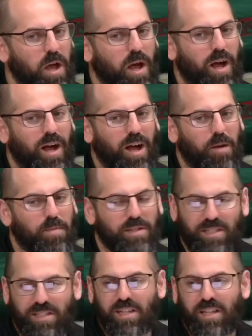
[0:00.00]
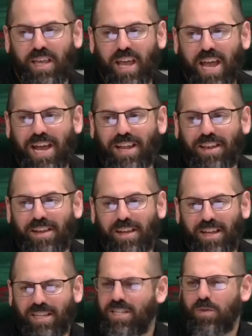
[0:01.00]
but still he
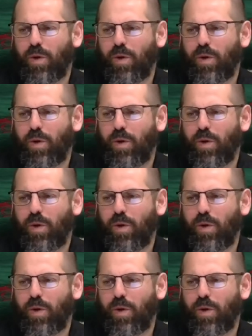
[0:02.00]
said,